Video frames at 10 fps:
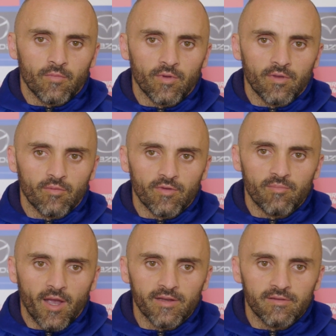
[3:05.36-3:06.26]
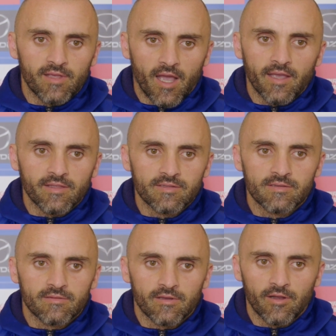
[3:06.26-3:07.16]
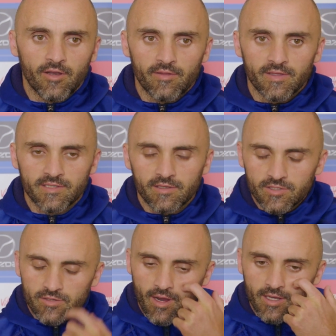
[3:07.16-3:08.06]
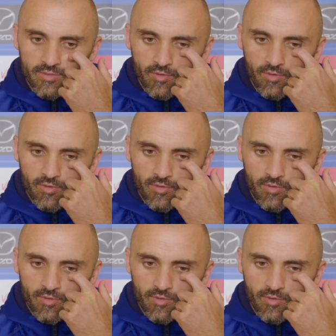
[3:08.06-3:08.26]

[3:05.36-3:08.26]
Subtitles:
we've made gains, and I know that sounds strange,